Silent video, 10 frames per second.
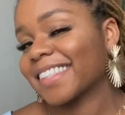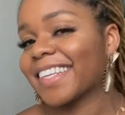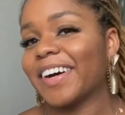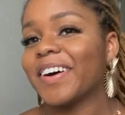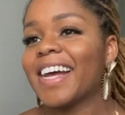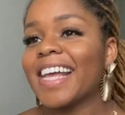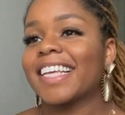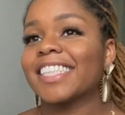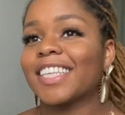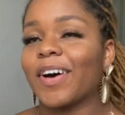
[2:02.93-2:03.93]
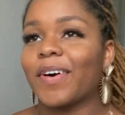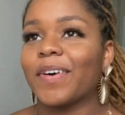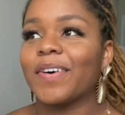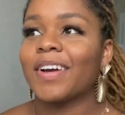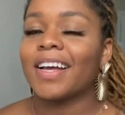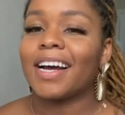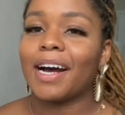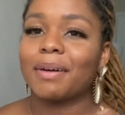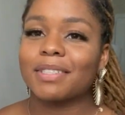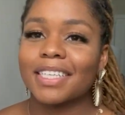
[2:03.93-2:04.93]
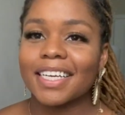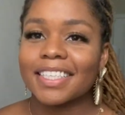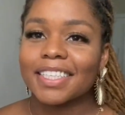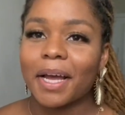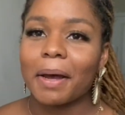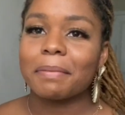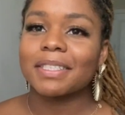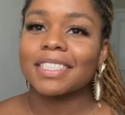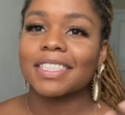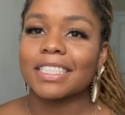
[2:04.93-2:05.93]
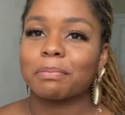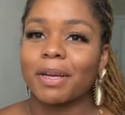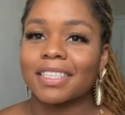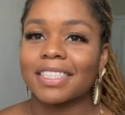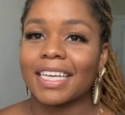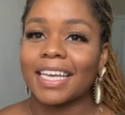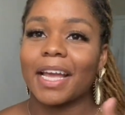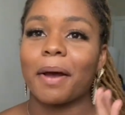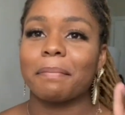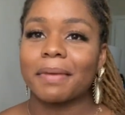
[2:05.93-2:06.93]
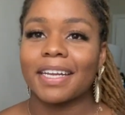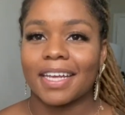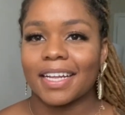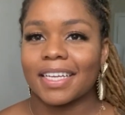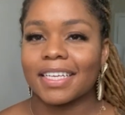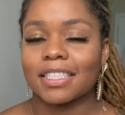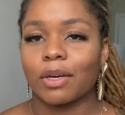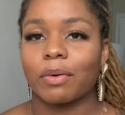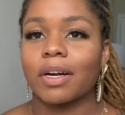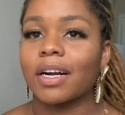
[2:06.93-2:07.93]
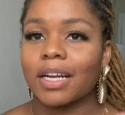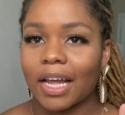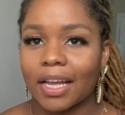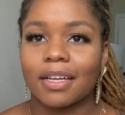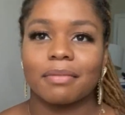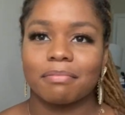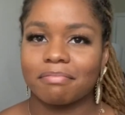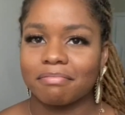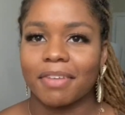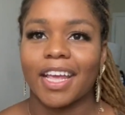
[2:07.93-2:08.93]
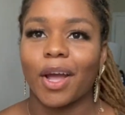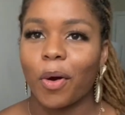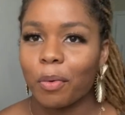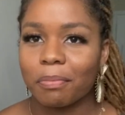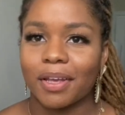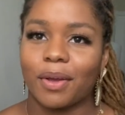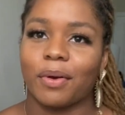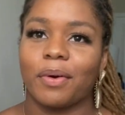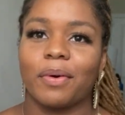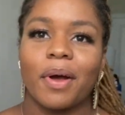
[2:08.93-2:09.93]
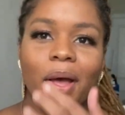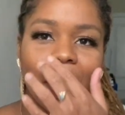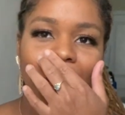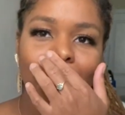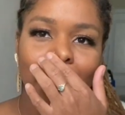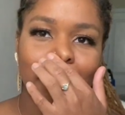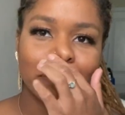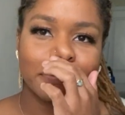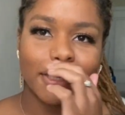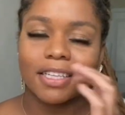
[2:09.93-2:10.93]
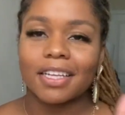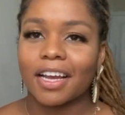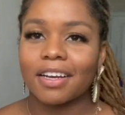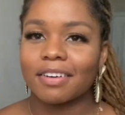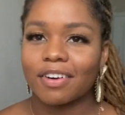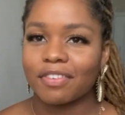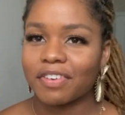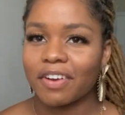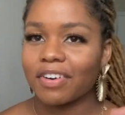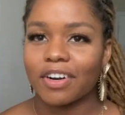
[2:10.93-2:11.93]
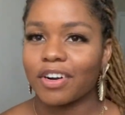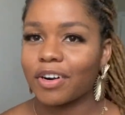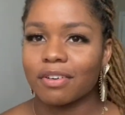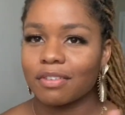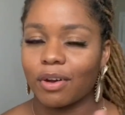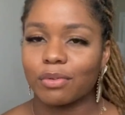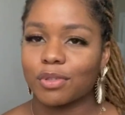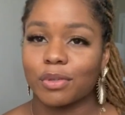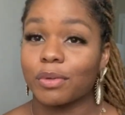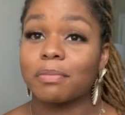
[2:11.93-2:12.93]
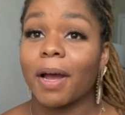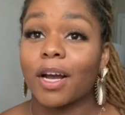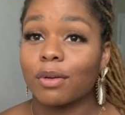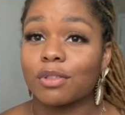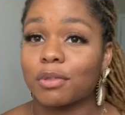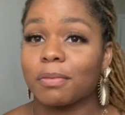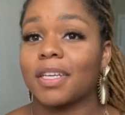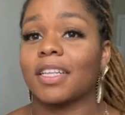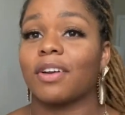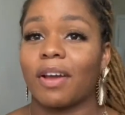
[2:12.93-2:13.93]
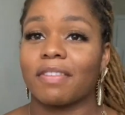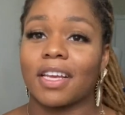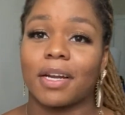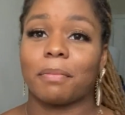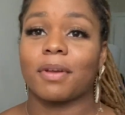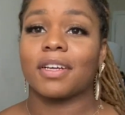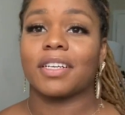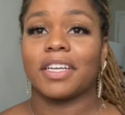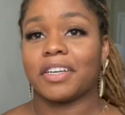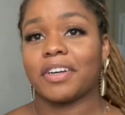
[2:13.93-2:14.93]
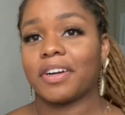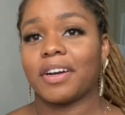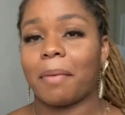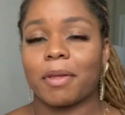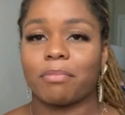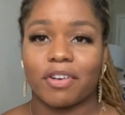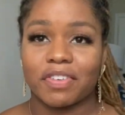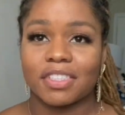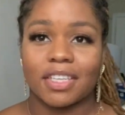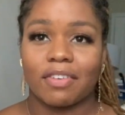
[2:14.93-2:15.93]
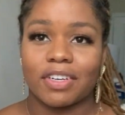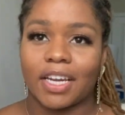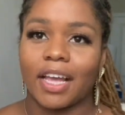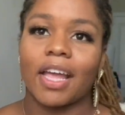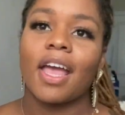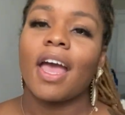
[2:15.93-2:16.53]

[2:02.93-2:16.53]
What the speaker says: No. So she gets up and she's expected to eat immediately. So we're like making oatmeal. That's like her favorite, her go-to. It's my go-to because I don't have to get up and cook breakfast every day.